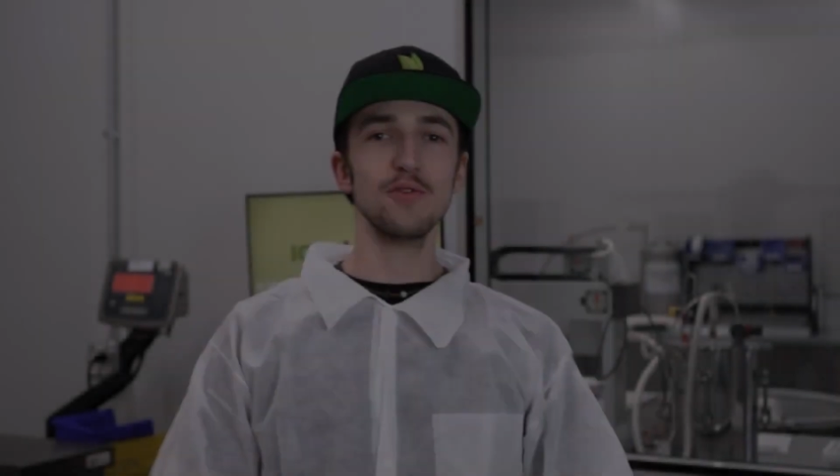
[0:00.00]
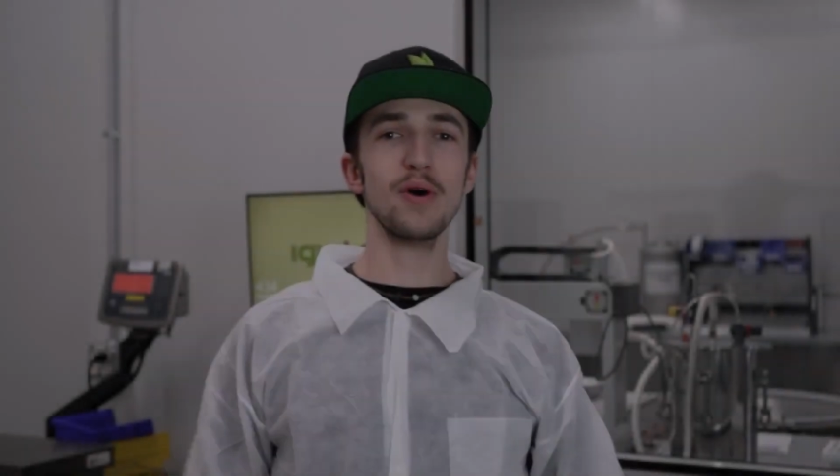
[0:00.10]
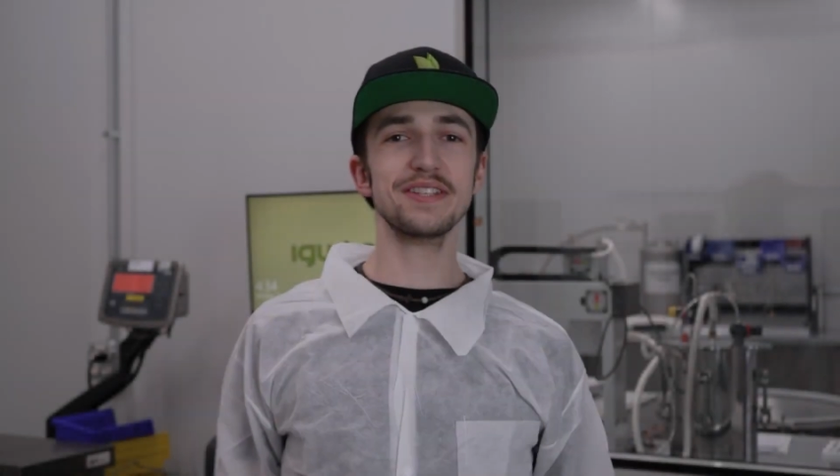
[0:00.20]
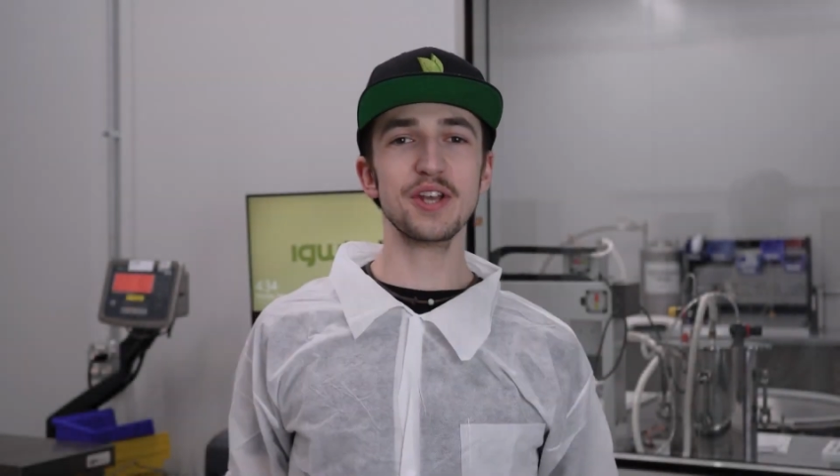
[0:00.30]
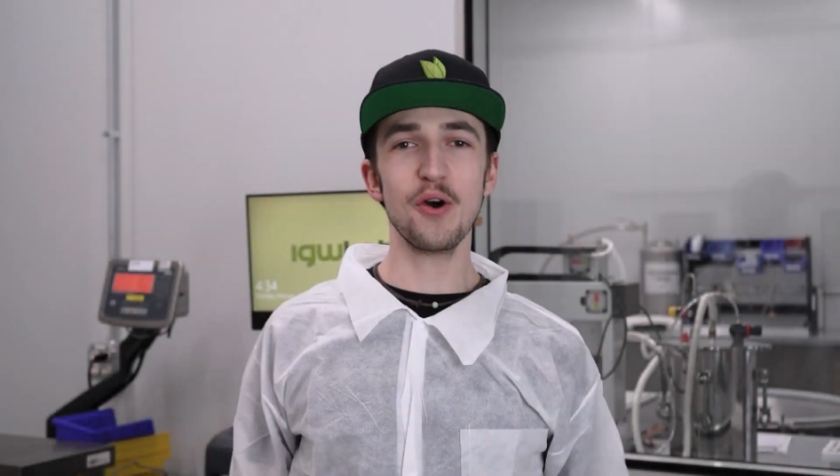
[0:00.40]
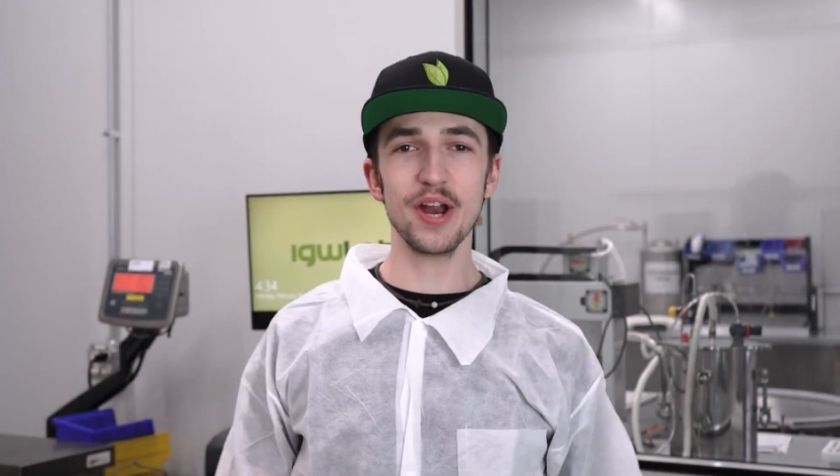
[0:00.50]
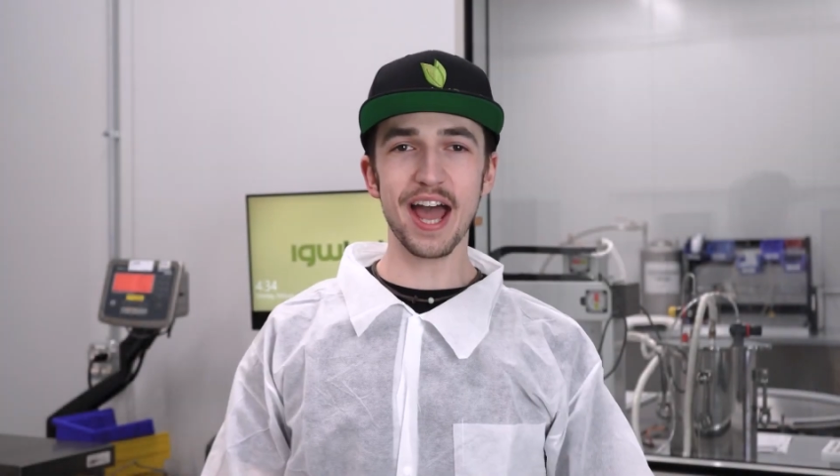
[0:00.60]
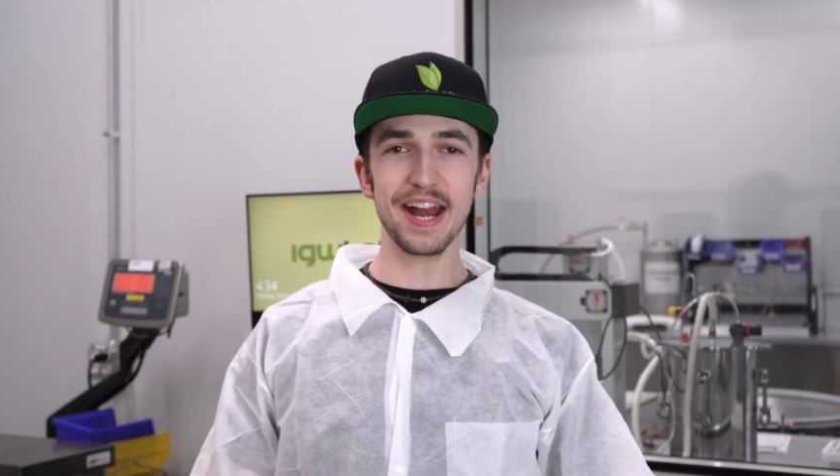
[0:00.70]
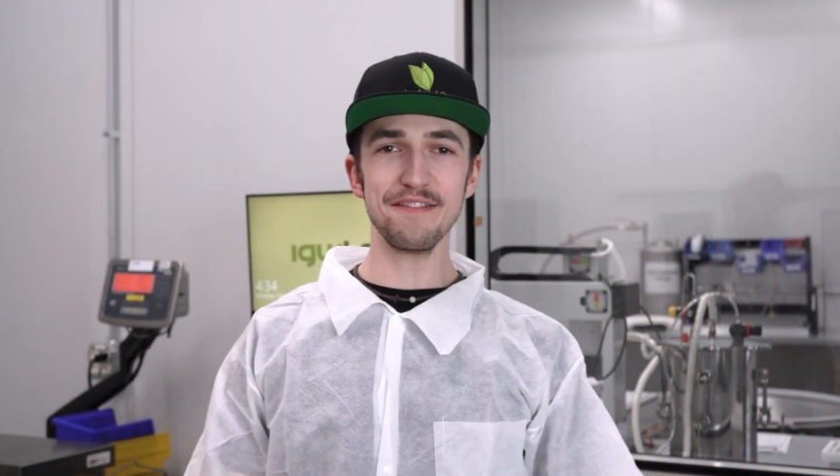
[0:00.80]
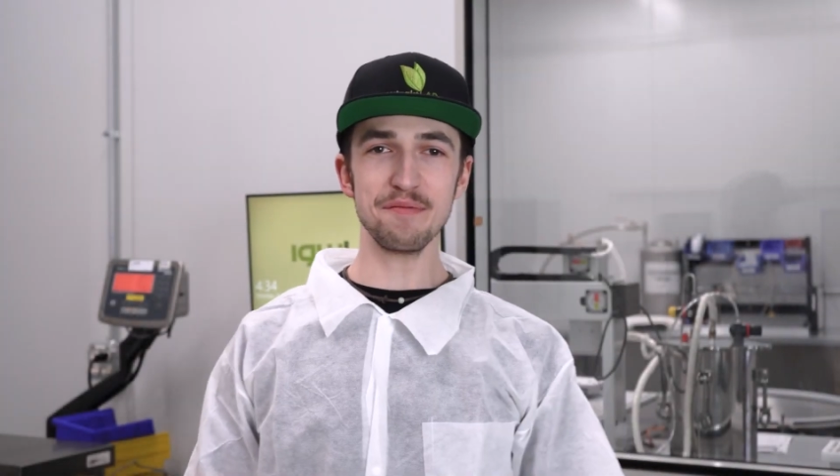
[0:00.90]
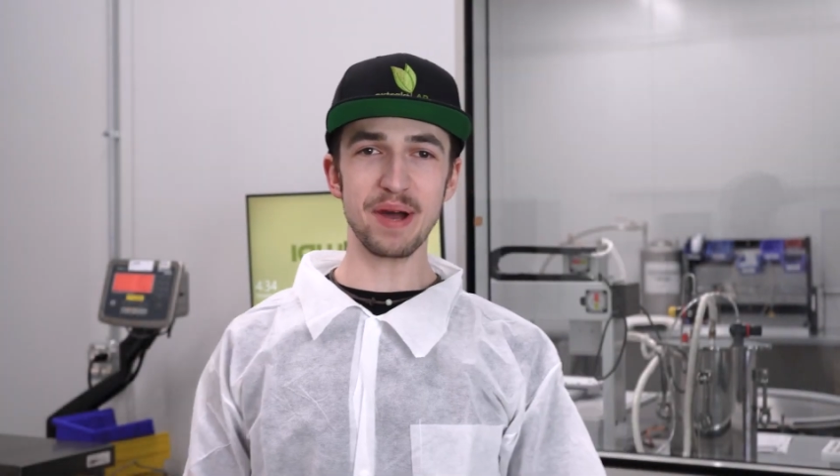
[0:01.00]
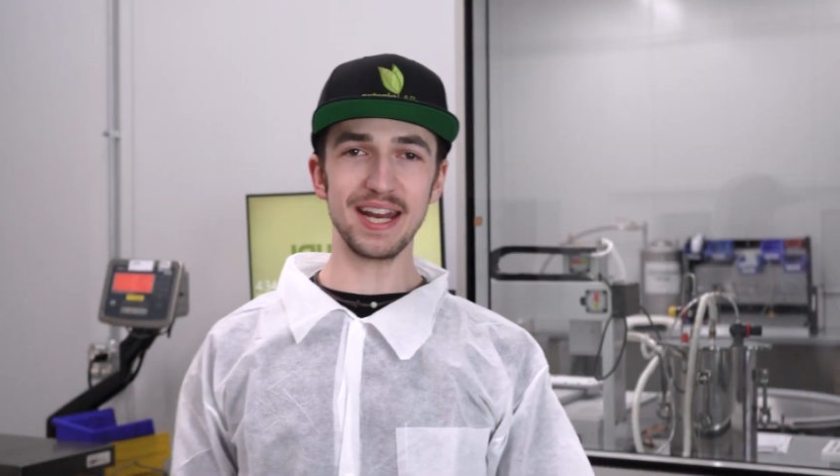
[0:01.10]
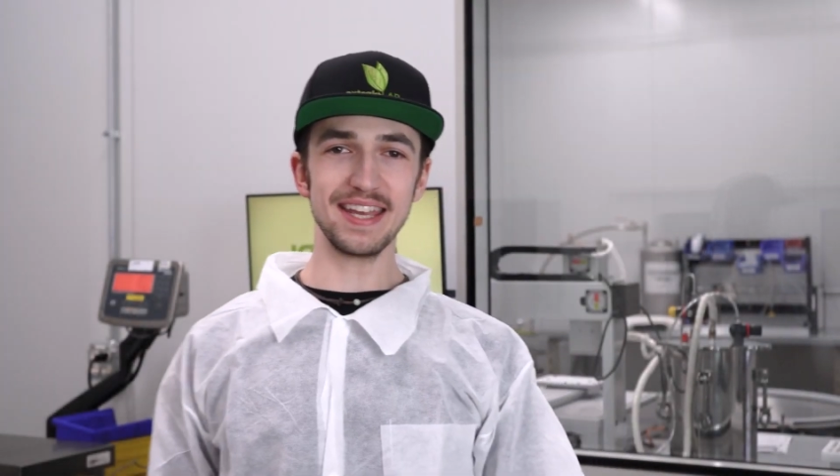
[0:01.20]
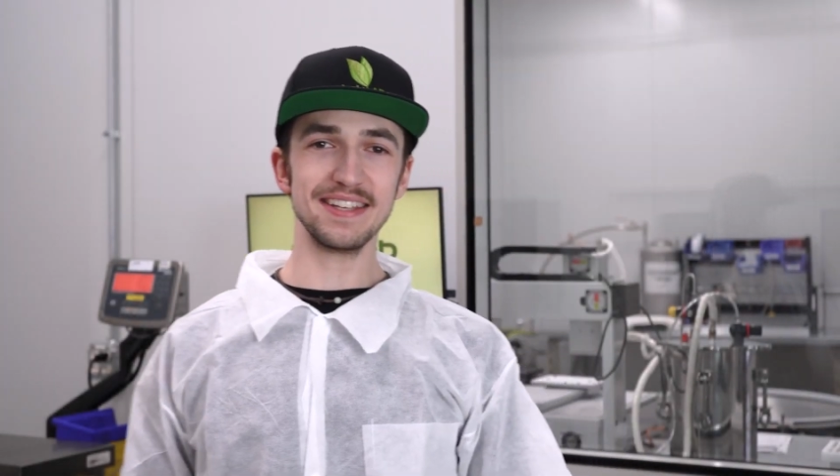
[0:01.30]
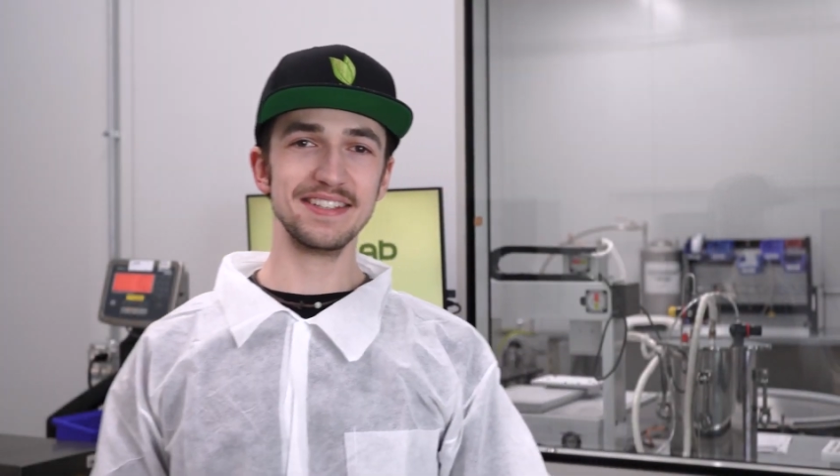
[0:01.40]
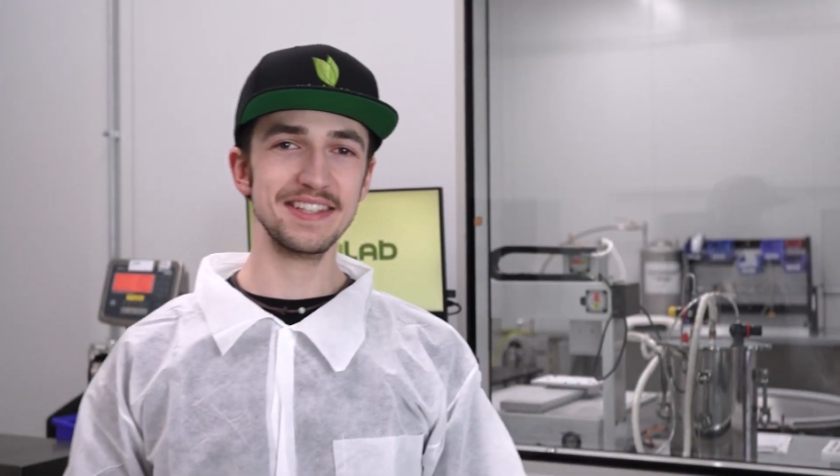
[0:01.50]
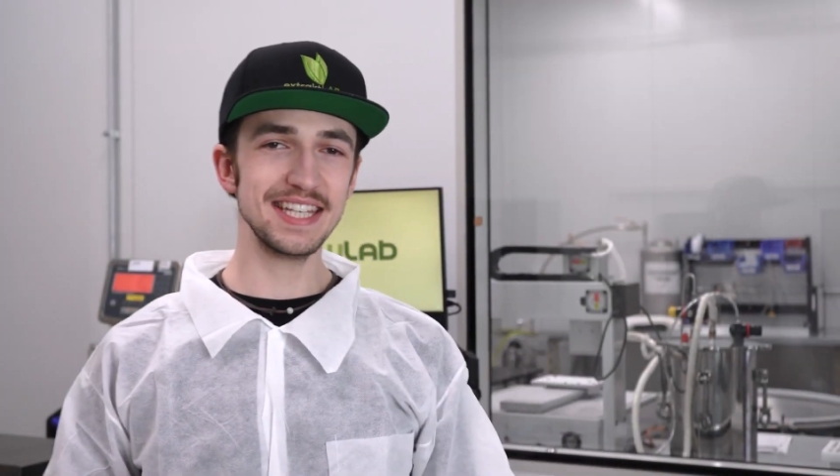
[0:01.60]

What's going on, everybody?